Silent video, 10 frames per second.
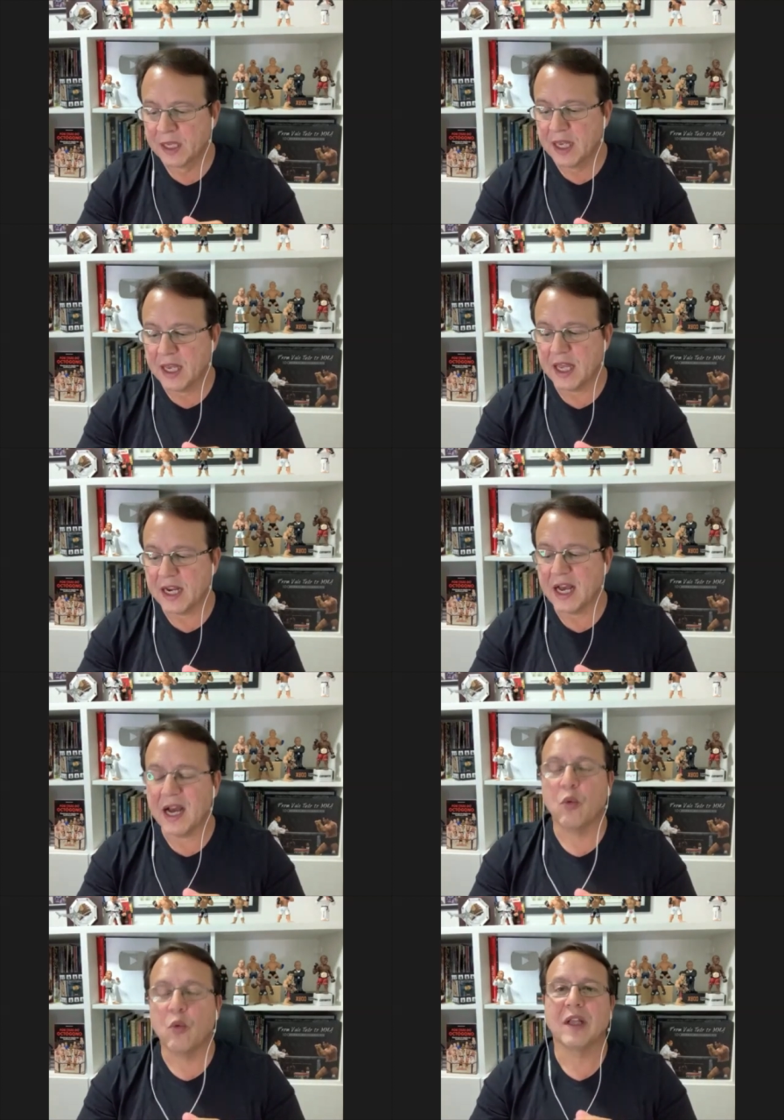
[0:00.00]
and
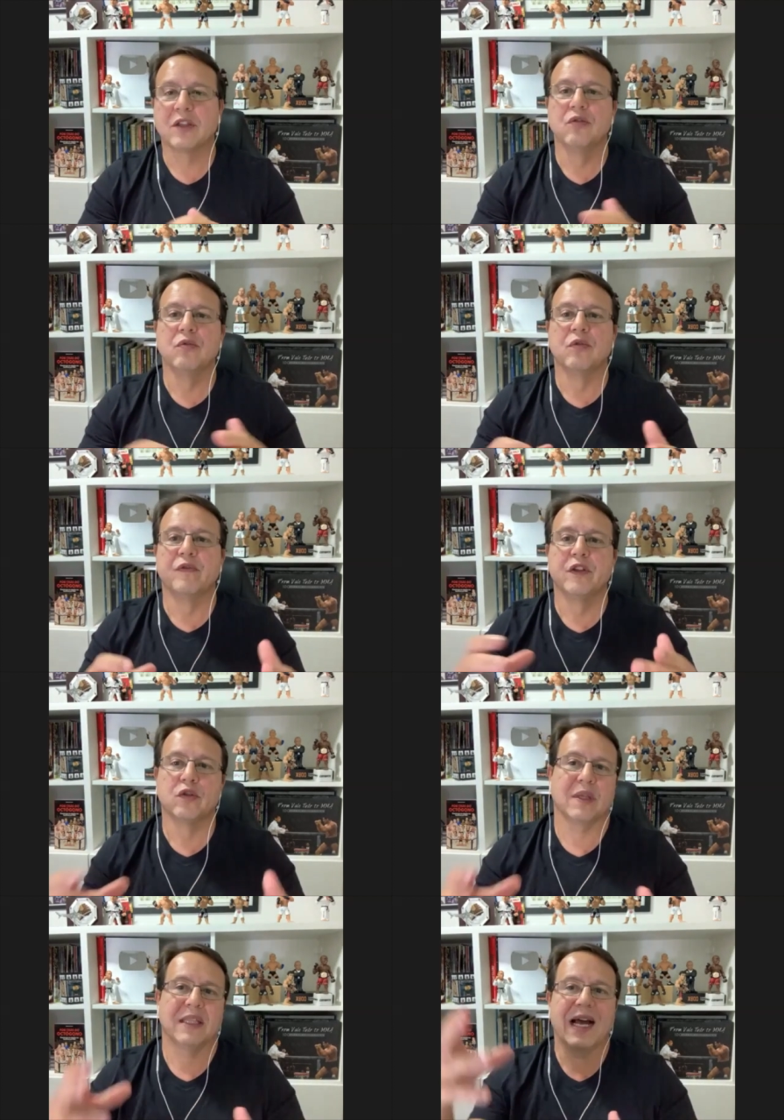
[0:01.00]
what you
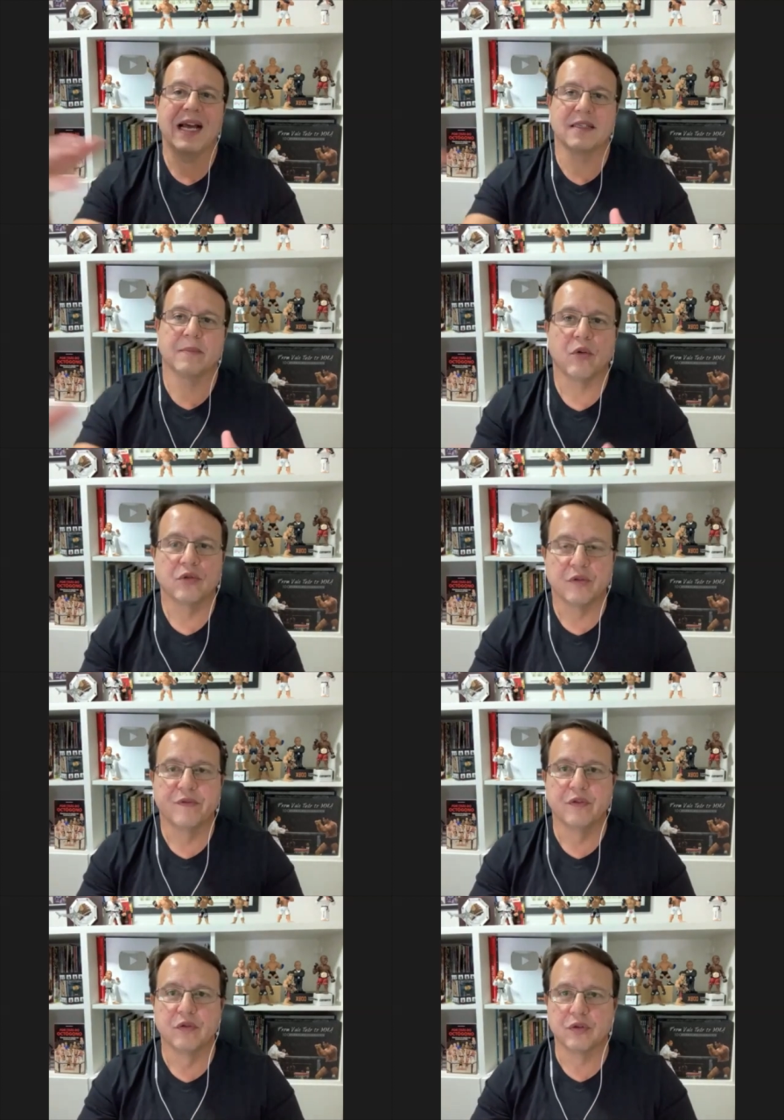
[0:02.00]
visualize about your
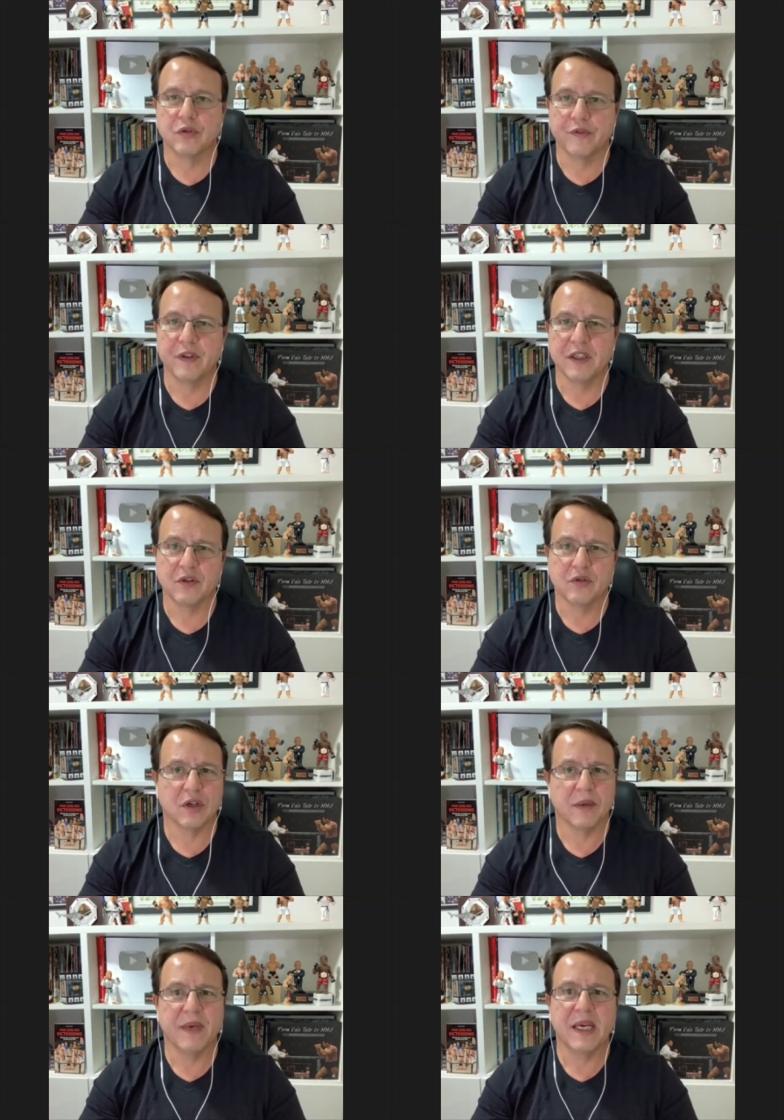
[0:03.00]
future you think you're
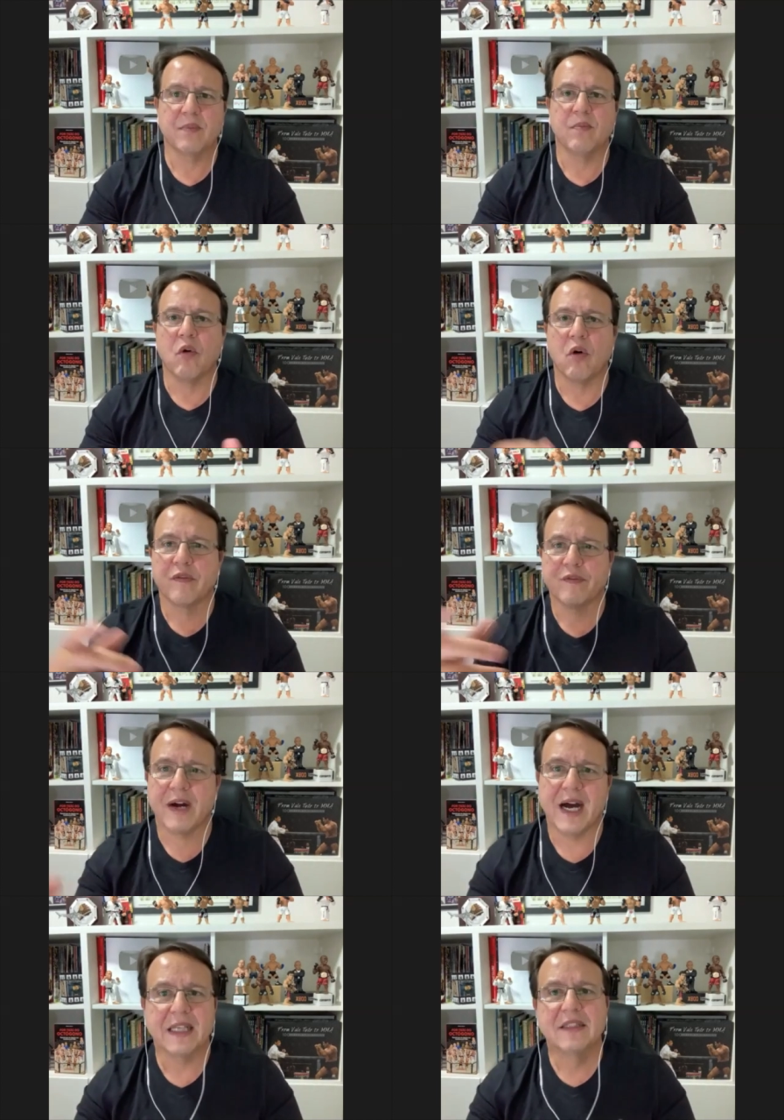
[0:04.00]
going to make more
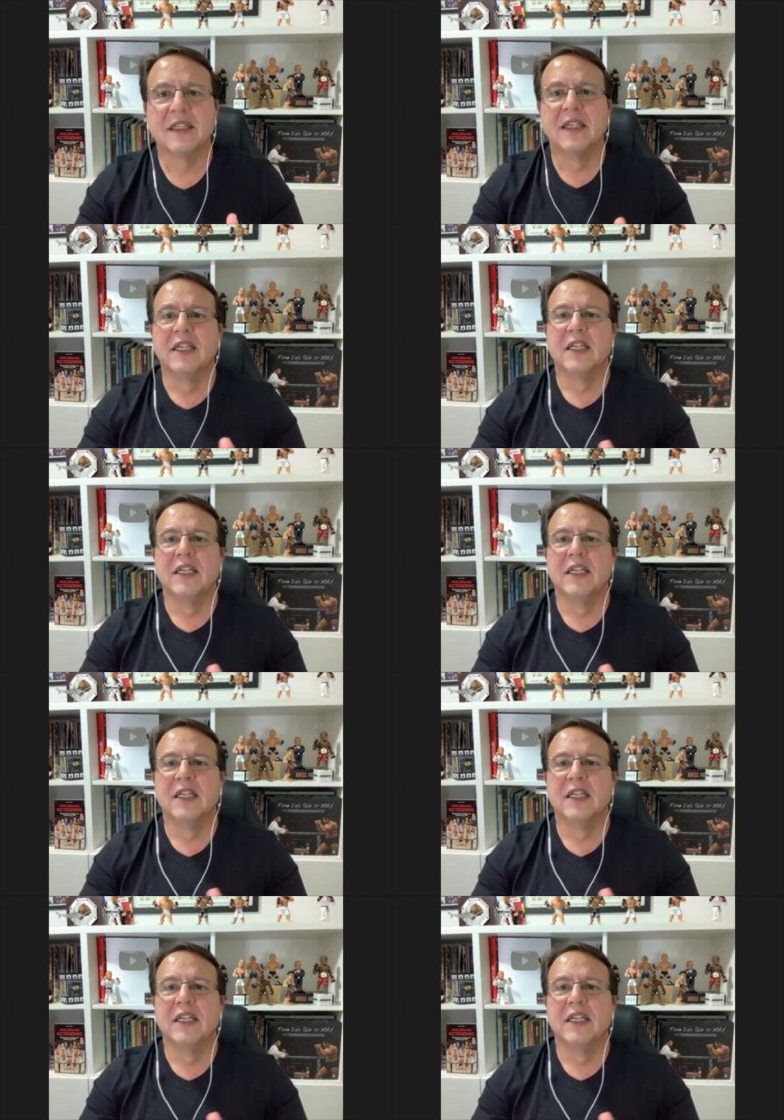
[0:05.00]
fights